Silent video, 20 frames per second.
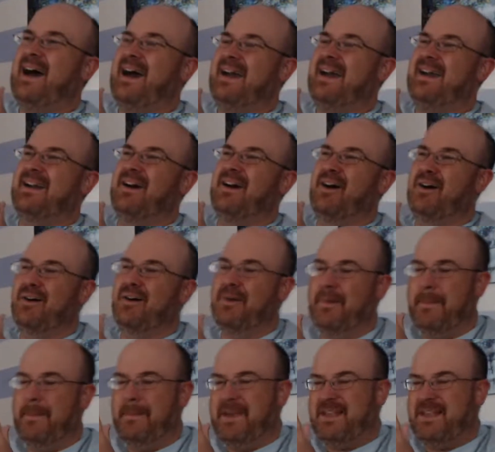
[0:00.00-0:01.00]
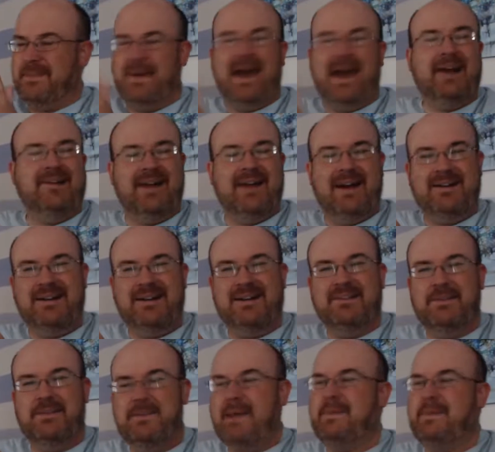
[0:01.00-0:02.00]
you know, in the background here
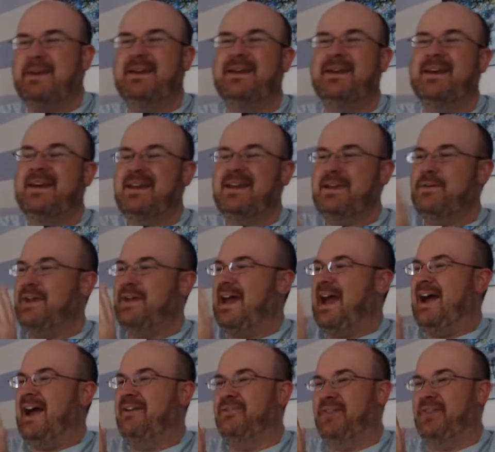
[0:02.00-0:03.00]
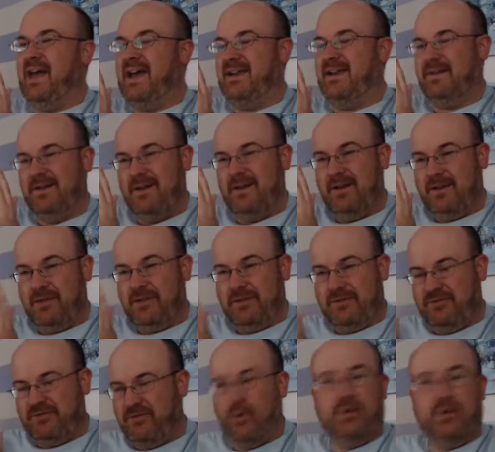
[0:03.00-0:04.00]
that maybe he would have like
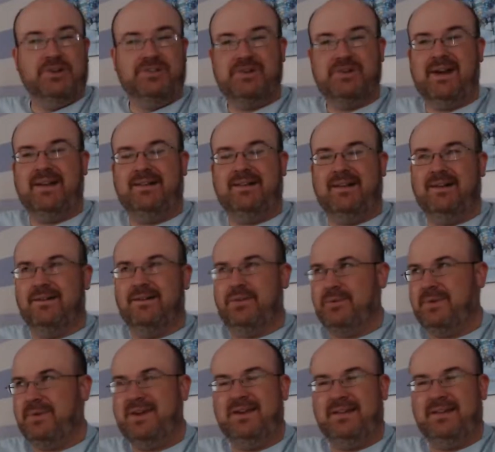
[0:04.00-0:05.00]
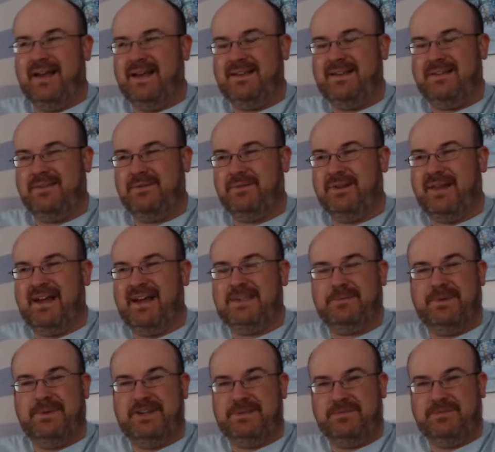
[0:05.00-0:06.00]
three last
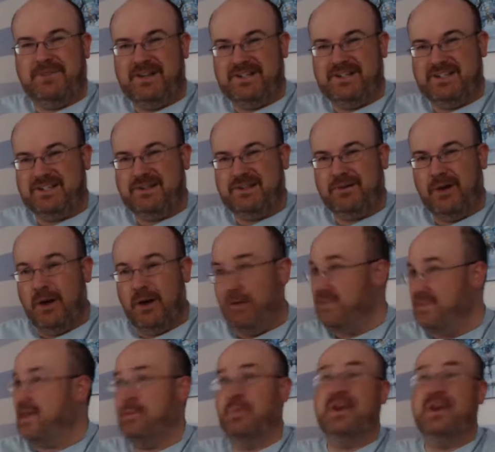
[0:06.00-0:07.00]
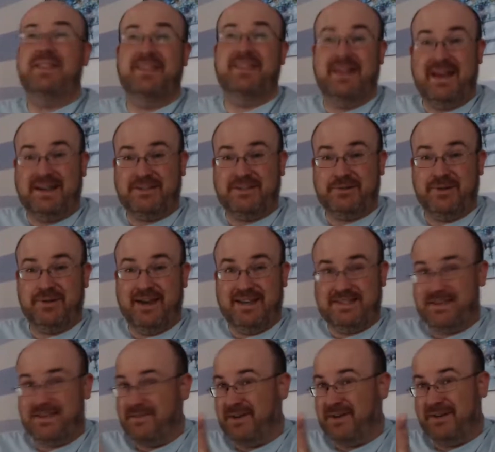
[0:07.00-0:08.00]
place finishes in a row and then win the next
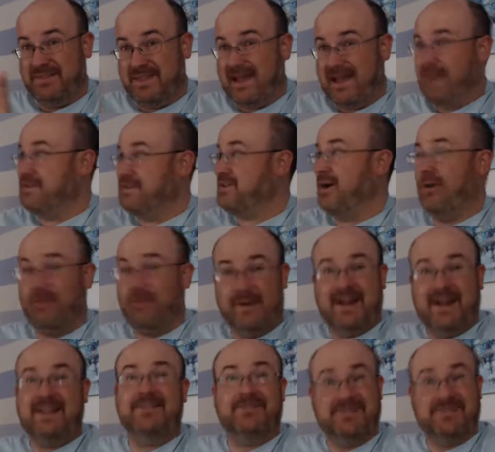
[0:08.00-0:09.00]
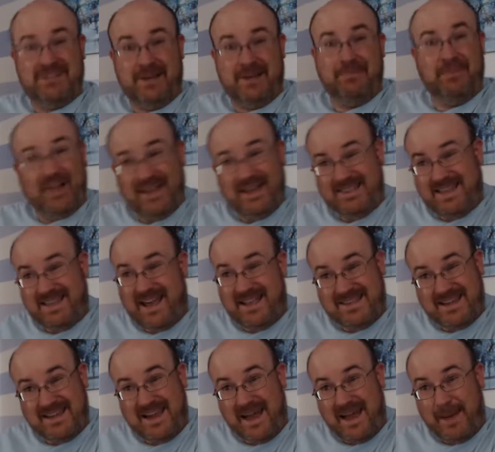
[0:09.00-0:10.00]
race. I figured I was all ready for something like that
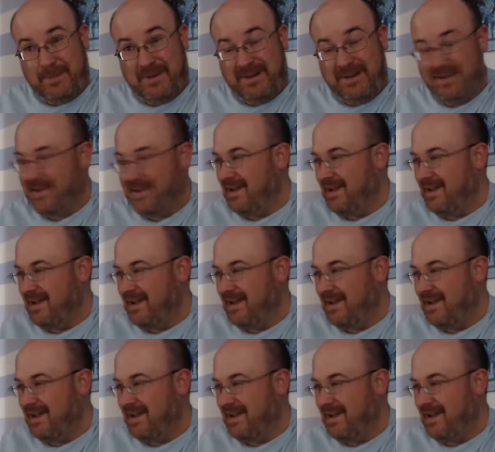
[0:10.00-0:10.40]
to happen